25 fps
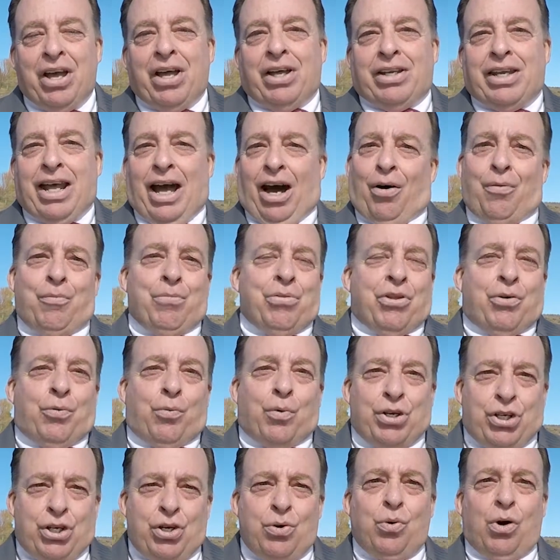Now,
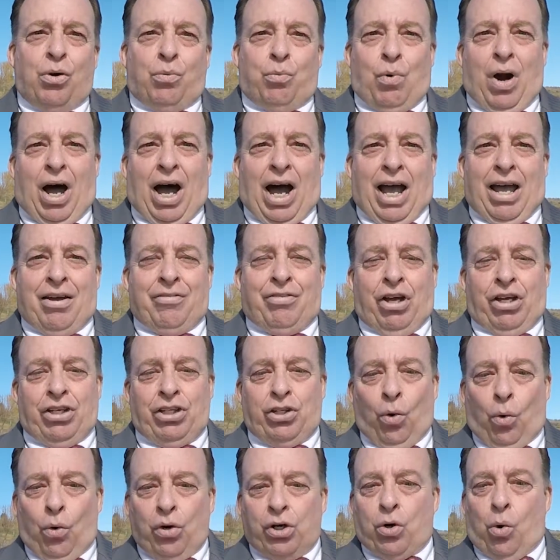when you arrive,
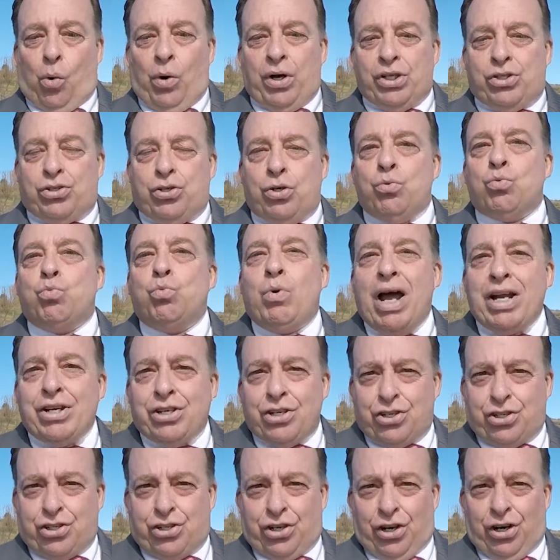you're going to
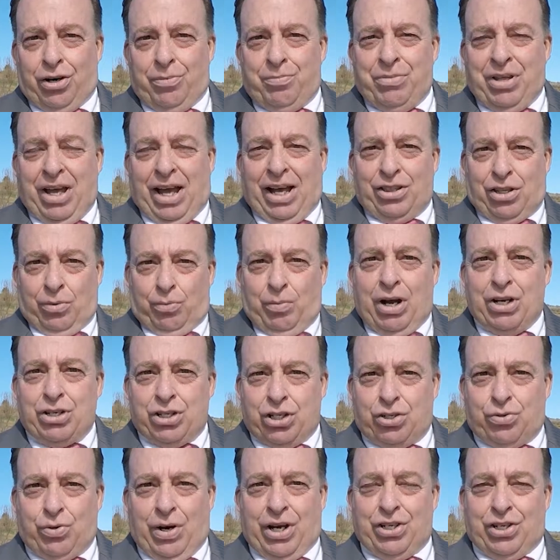register at the
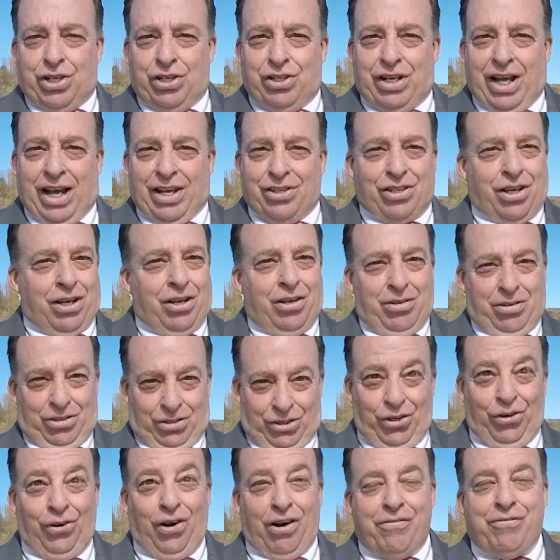registration desk.
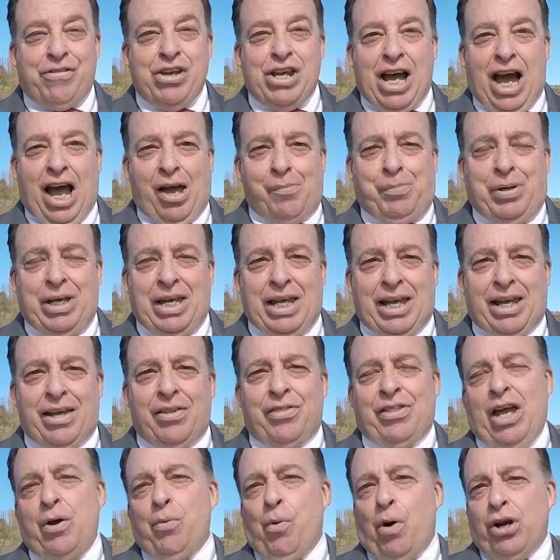You're a VIP.
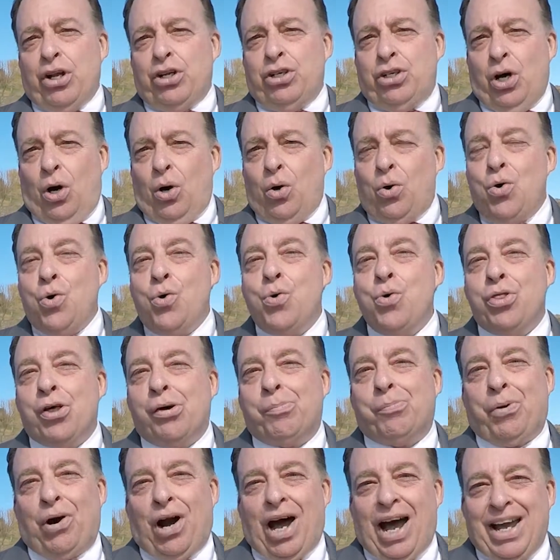They want to know who the
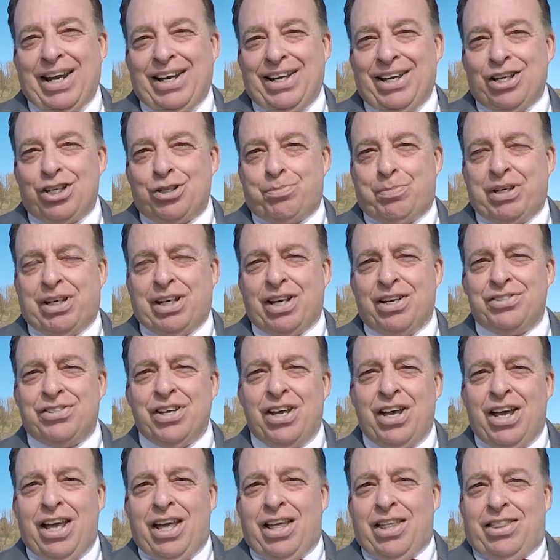bride is because
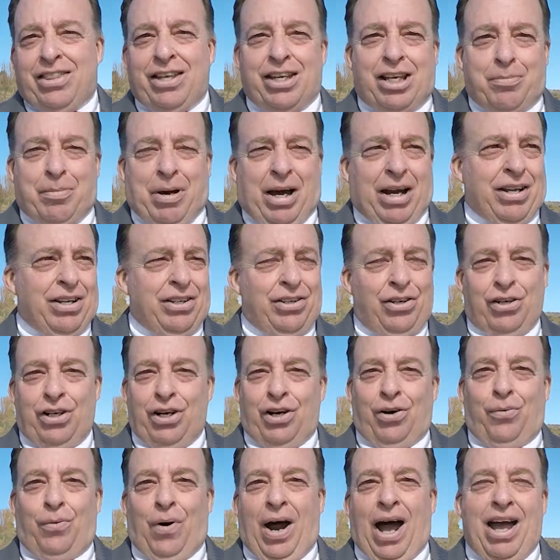think about it. You're going
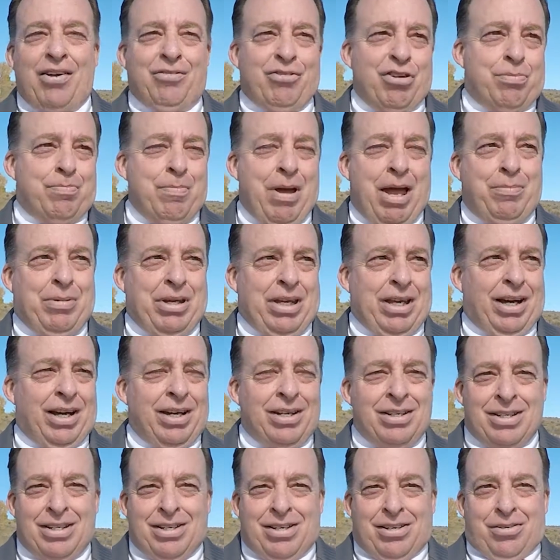to arrive with maybe a
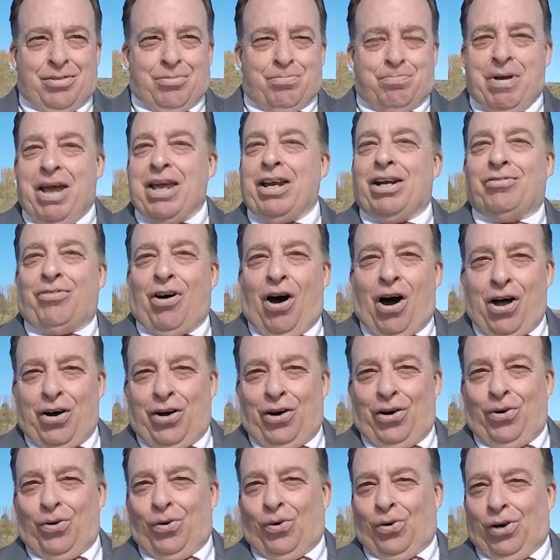maid of
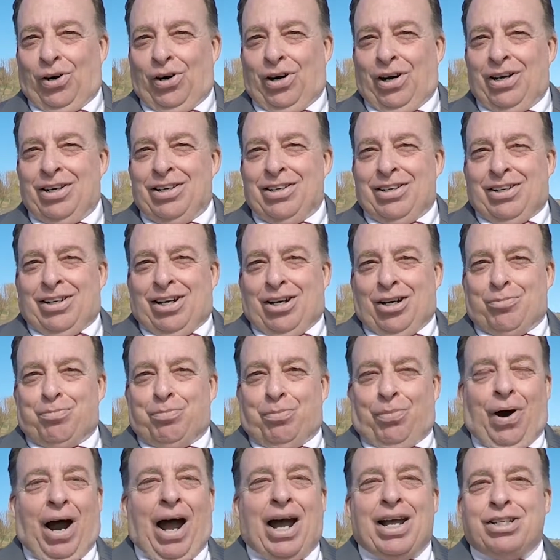honor or a
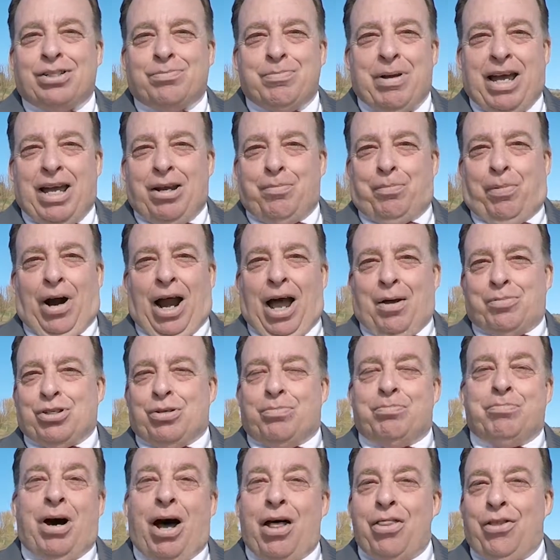bridesmaid, perhaps a
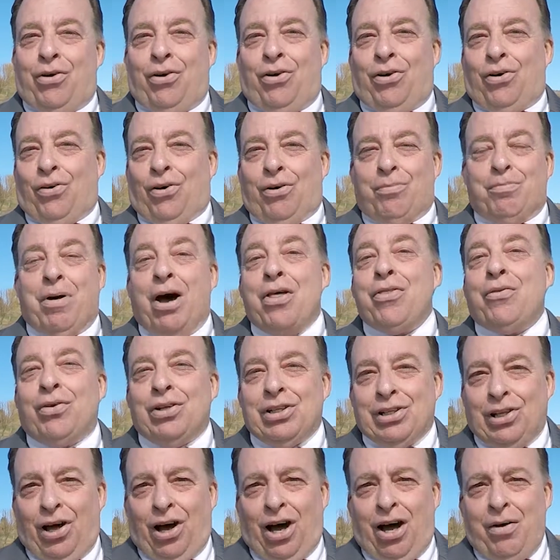mother or
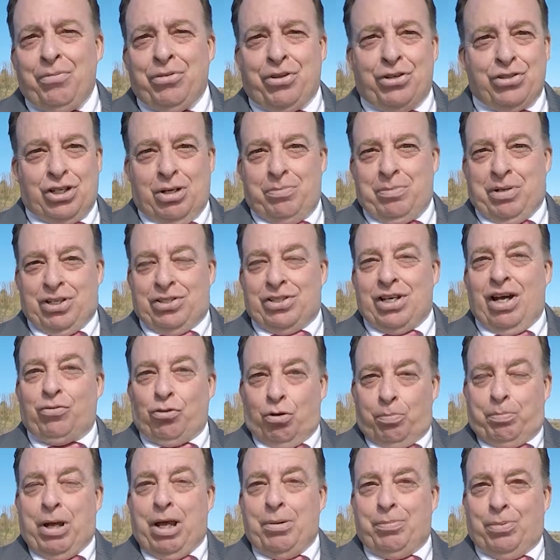mother-in-law, there's going to be several
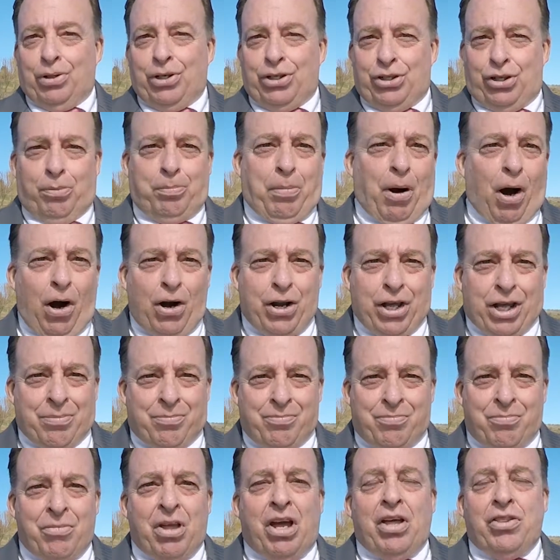people in your party.
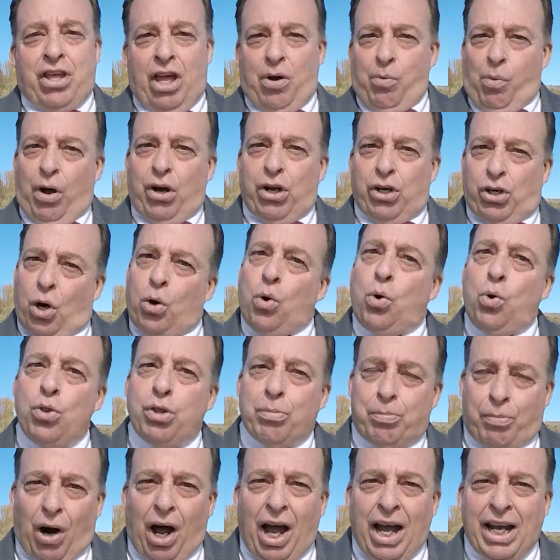They want to know who the
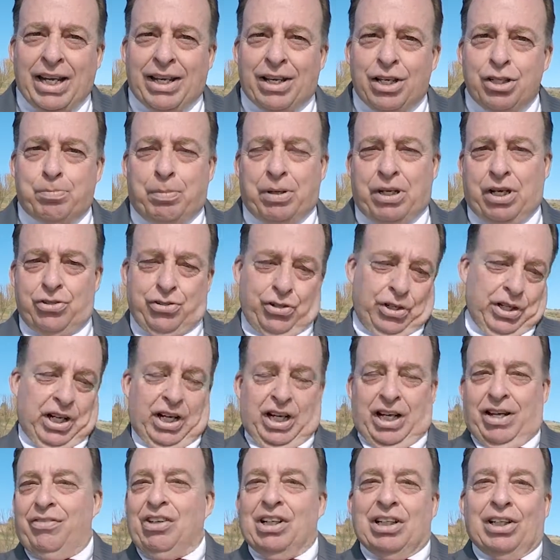bride is because they're going to
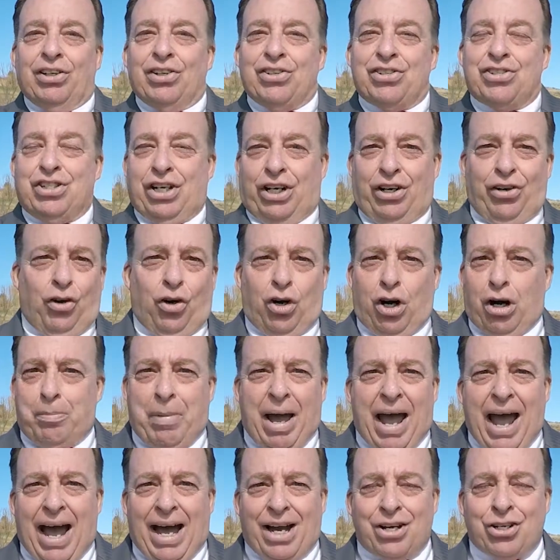give you a little sticker or a
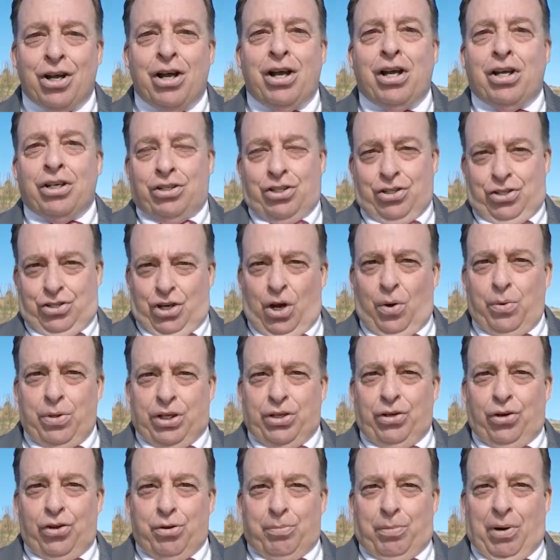badge to show that
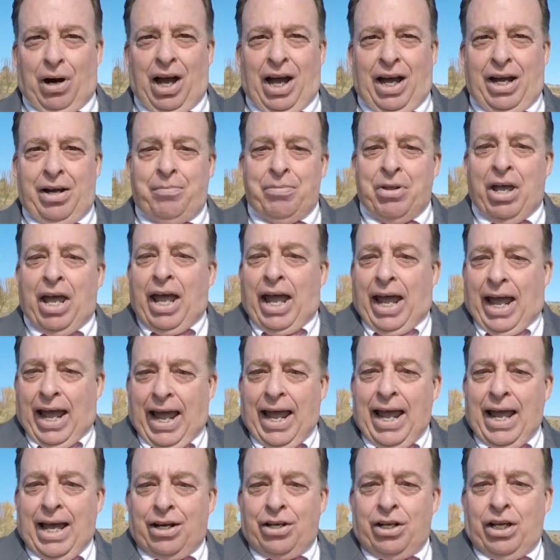you're the bride,
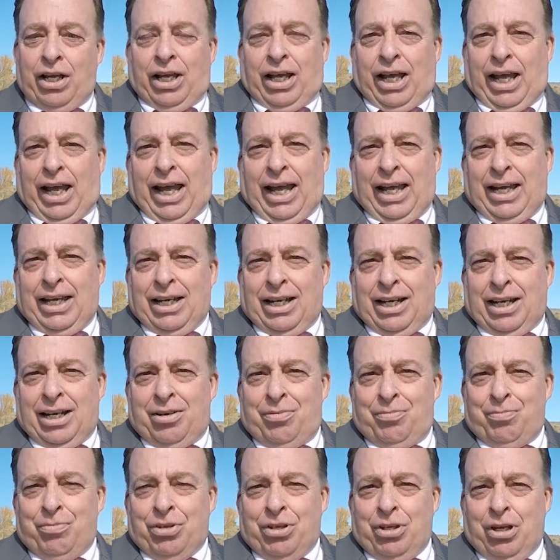and a
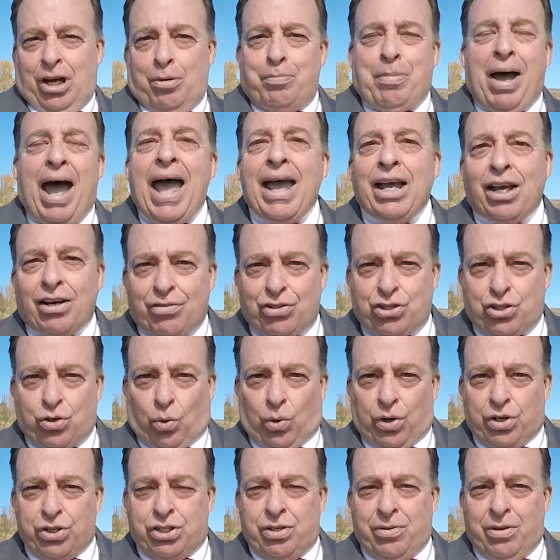bag of
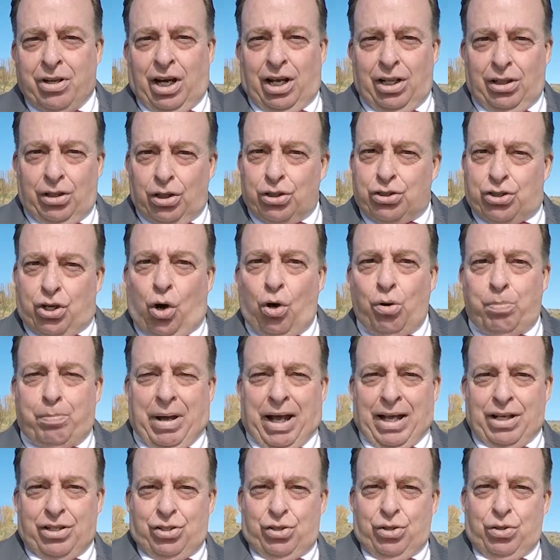sorts, a little tote
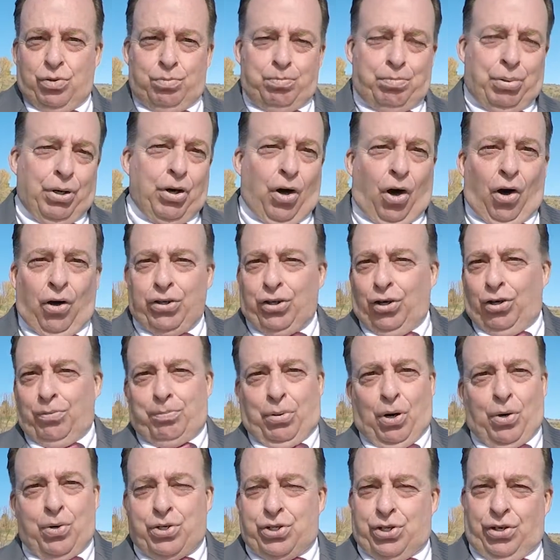bag to put all your
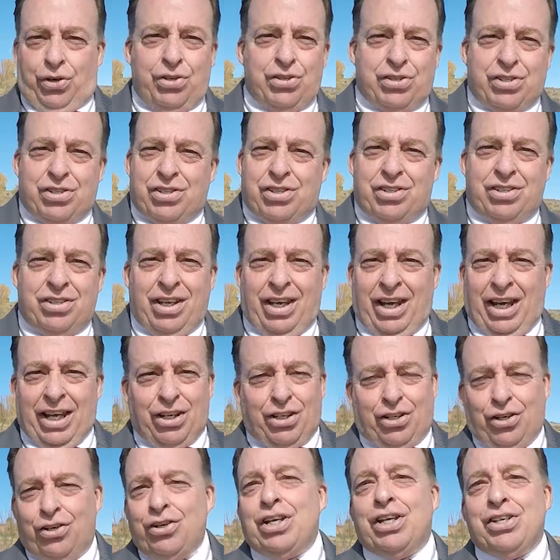brochures and
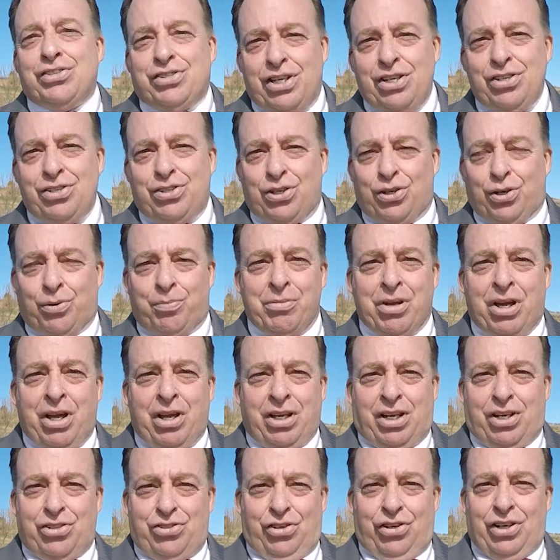goodies into,
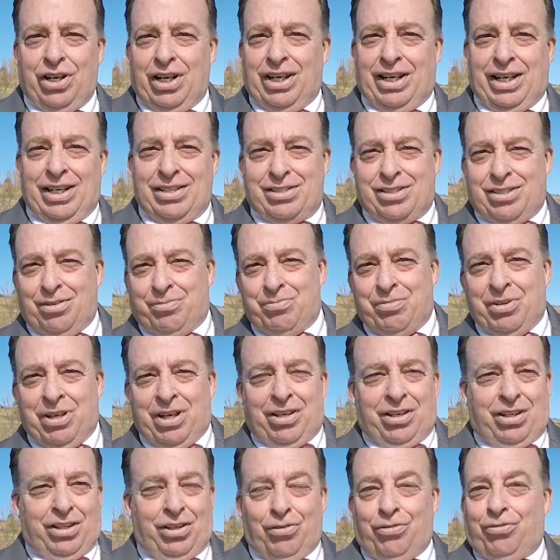because you're going to get some
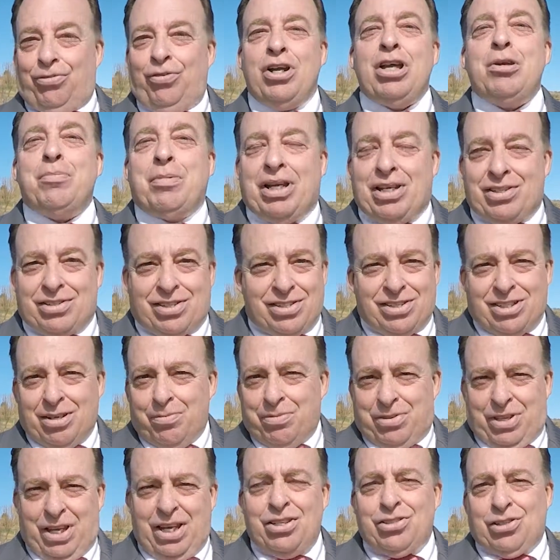freebies and some
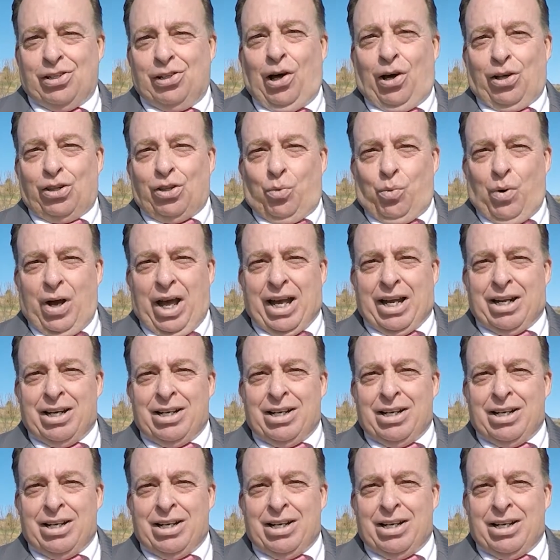things along the way.